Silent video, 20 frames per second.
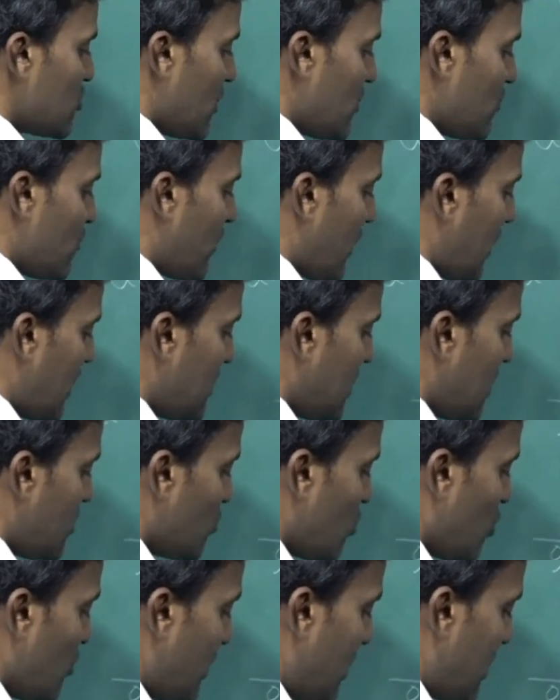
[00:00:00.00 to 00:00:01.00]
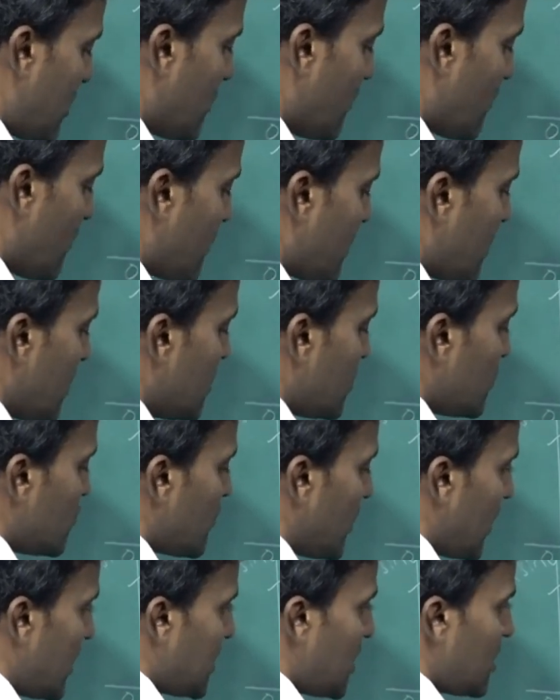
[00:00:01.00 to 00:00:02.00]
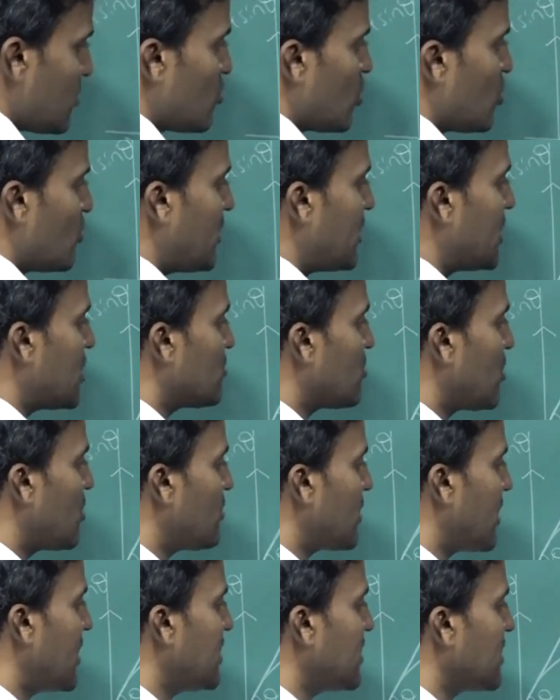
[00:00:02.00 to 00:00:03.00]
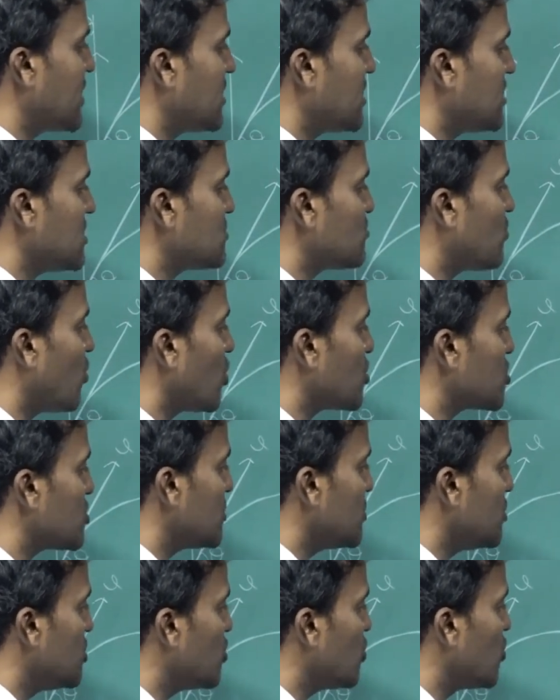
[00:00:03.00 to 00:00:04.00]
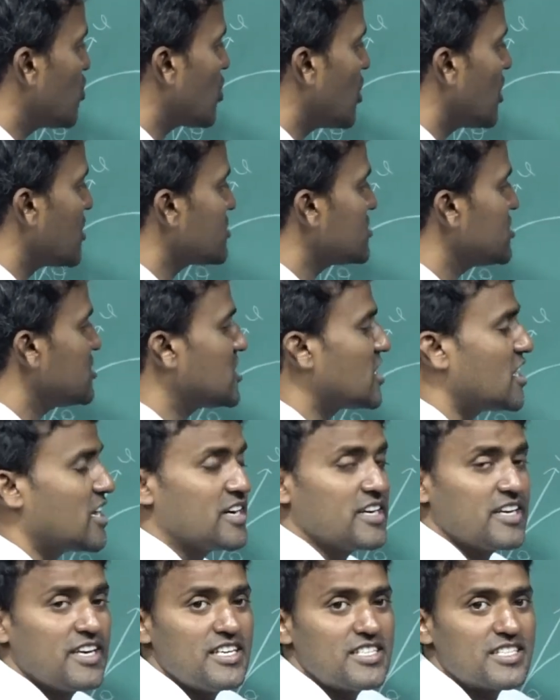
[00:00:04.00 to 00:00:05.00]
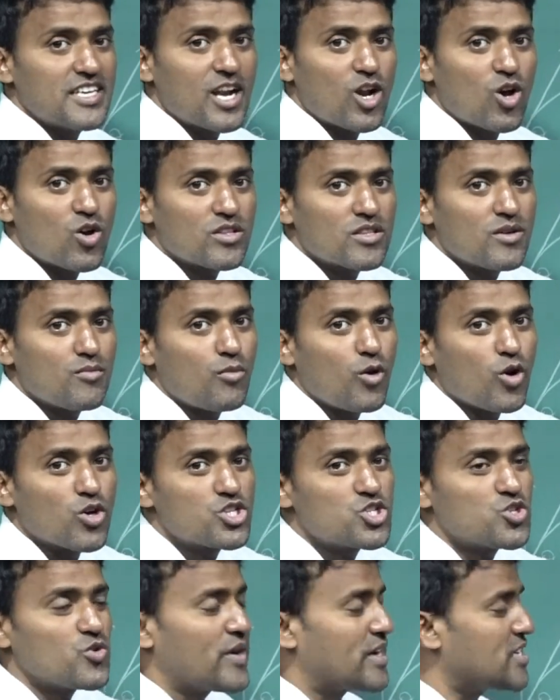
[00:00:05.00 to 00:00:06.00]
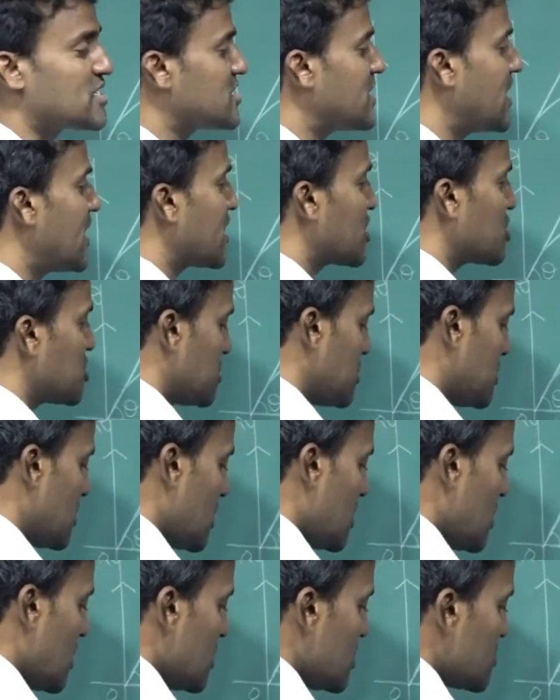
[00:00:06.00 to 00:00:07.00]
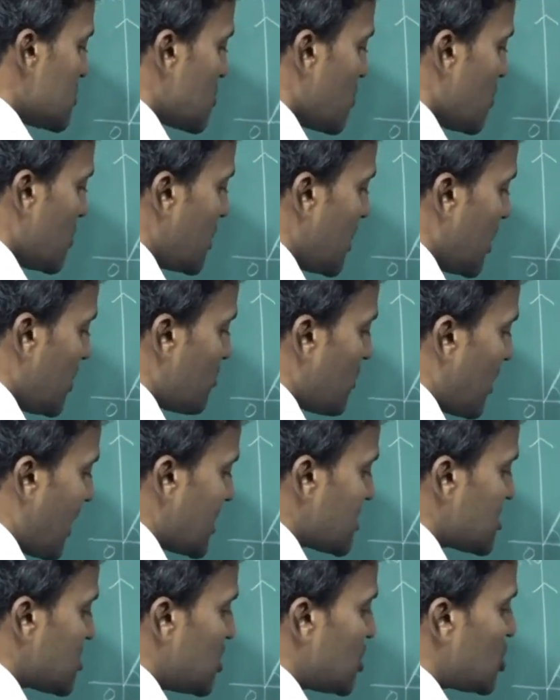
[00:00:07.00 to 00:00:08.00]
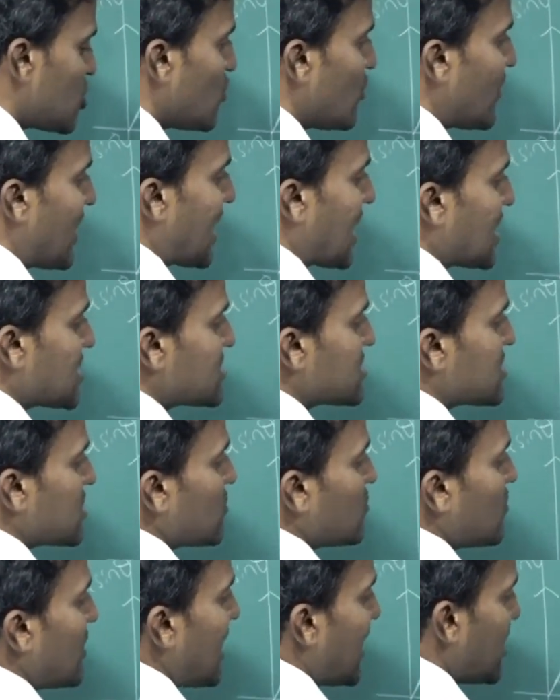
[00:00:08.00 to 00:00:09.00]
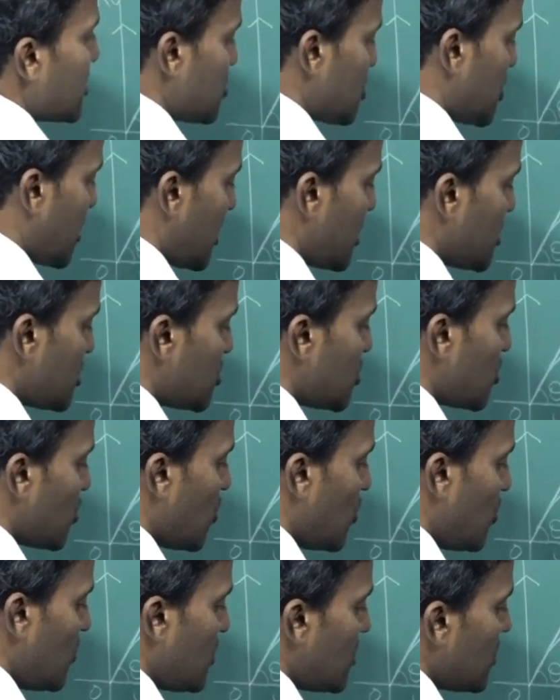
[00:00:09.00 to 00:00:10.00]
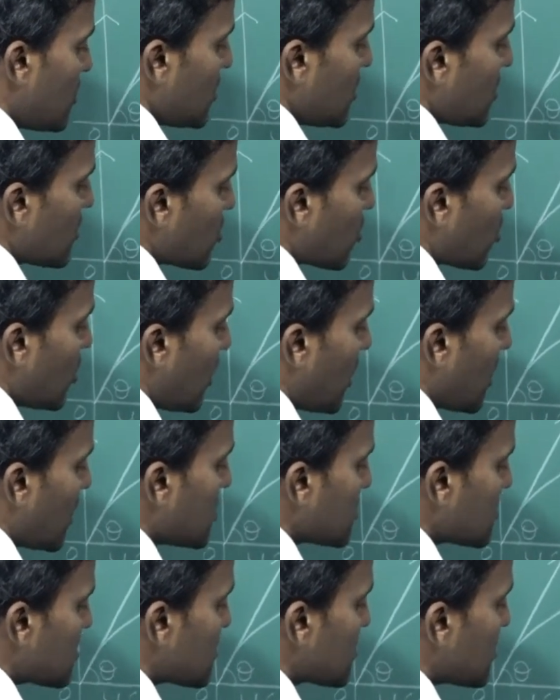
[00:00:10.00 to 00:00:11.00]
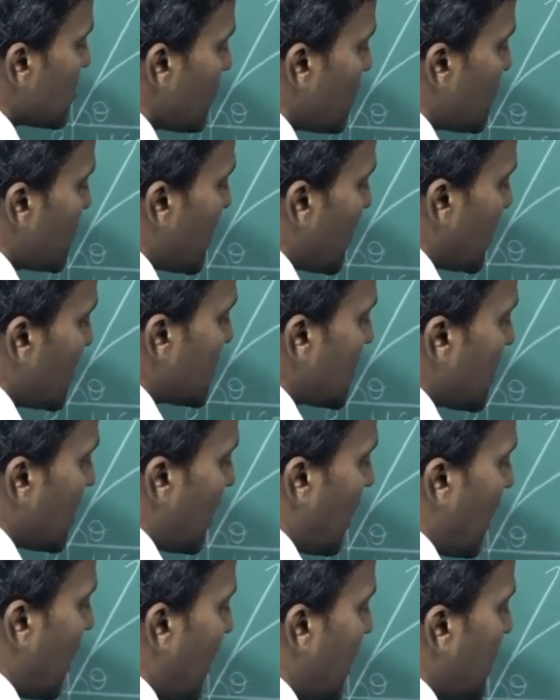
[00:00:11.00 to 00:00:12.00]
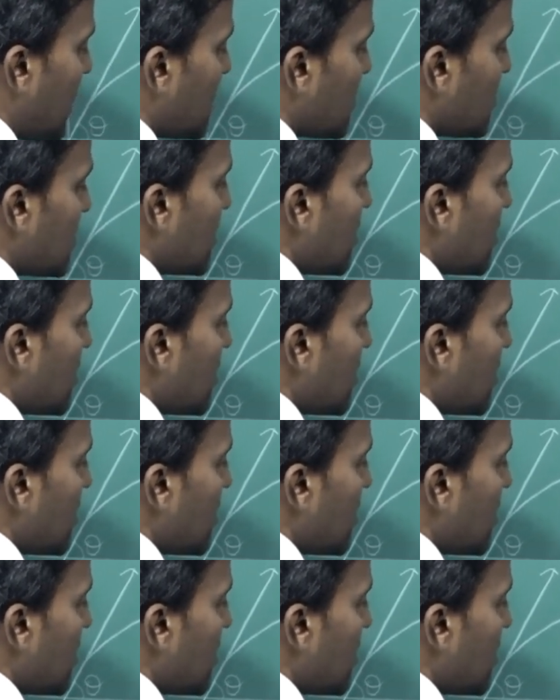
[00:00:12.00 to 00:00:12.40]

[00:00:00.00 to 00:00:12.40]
one, final momentum I am writing it is u cos theta is along the positive x direction. So a mass into velocity is u cos theta I.